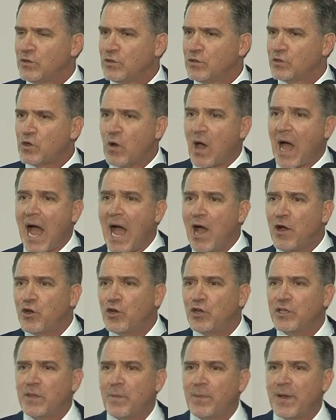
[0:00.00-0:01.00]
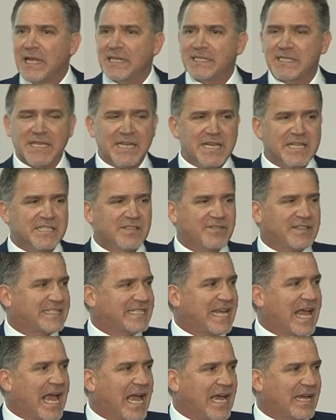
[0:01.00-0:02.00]
So how could the Palestinians have
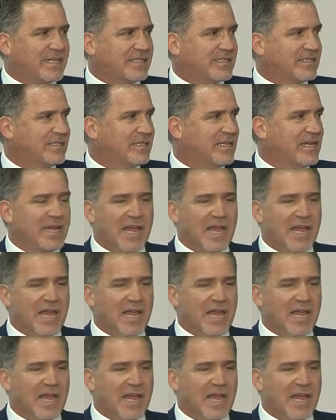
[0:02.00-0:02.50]
attacked,